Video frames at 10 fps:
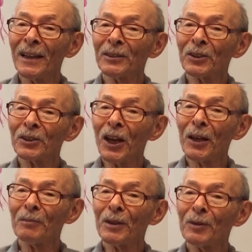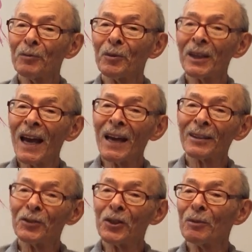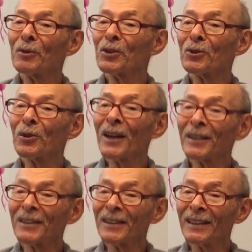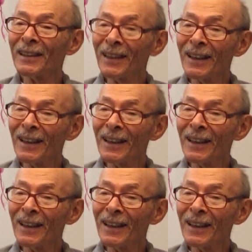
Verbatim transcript: entertainment. We had Jimmy Durante.